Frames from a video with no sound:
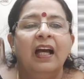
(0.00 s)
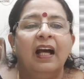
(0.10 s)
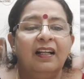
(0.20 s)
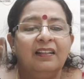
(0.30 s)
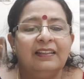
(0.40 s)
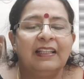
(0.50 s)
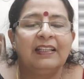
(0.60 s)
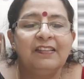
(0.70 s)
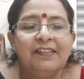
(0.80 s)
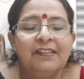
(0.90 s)
That
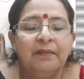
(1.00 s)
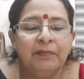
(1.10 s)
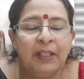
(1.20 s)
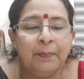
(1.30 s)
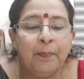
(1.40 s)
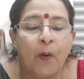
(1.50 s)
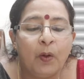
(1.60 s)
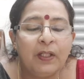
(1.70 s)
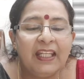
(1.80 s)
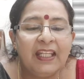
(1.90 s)
is the
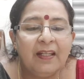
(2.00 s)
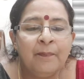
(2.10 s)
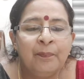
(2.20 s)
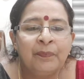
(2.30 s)
body